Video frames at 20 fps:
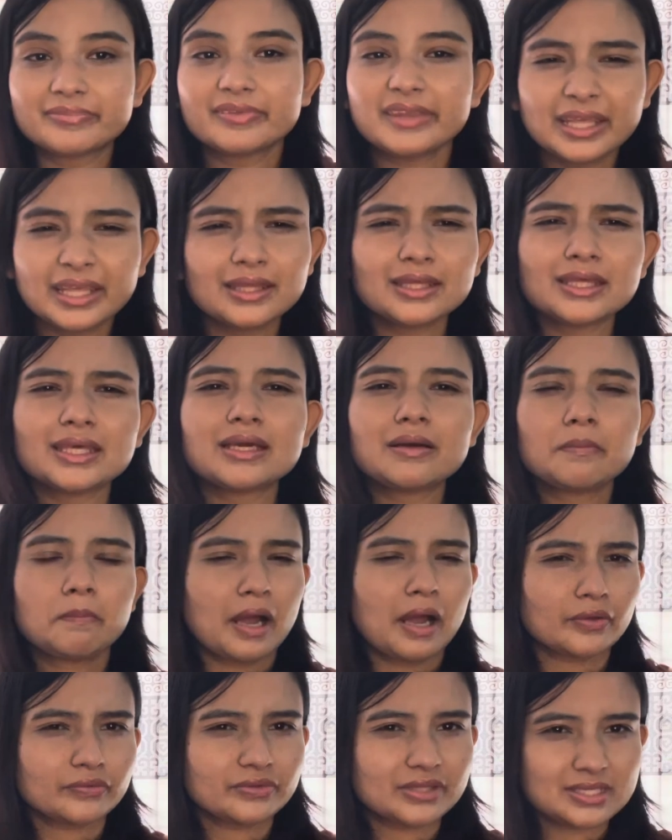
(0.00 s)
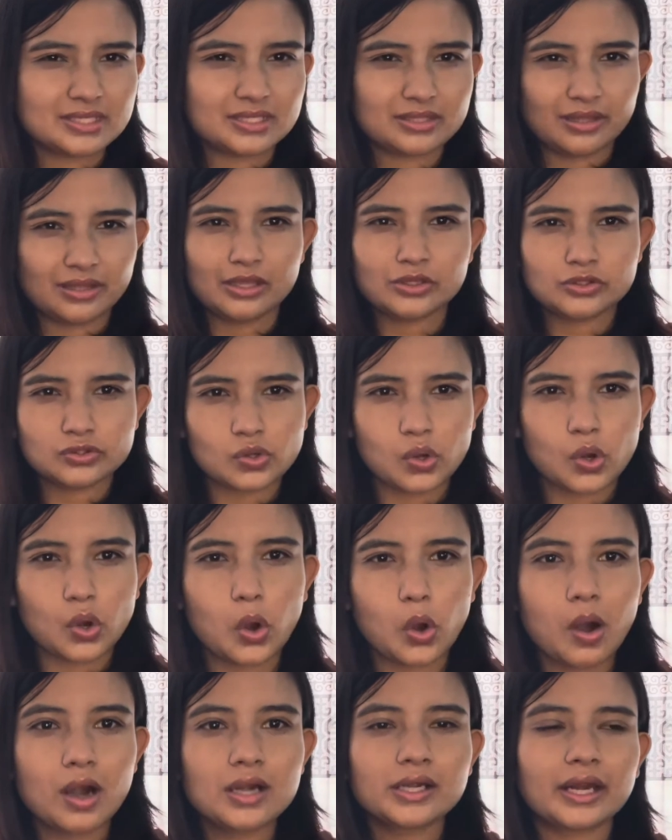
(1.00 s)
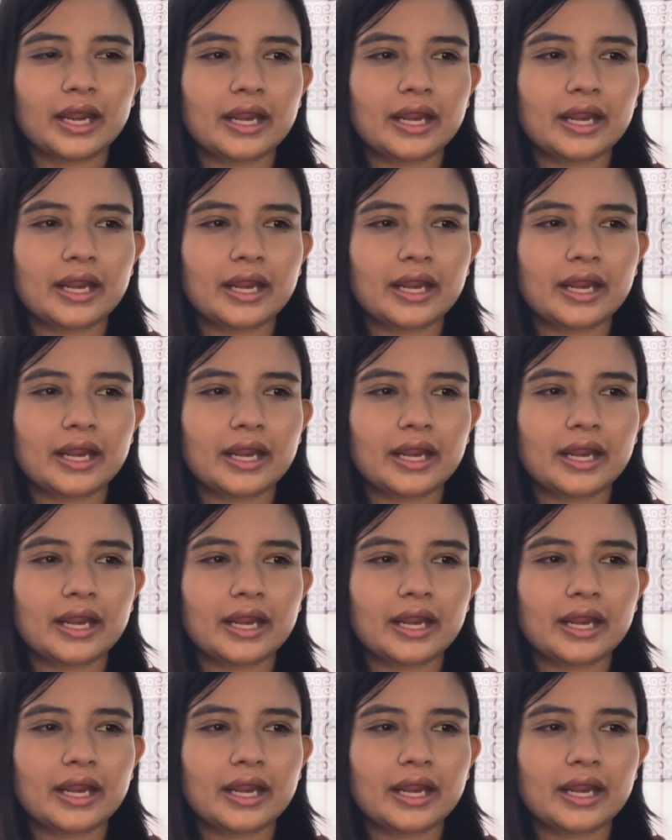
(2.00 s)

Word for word: thinking about these things a lot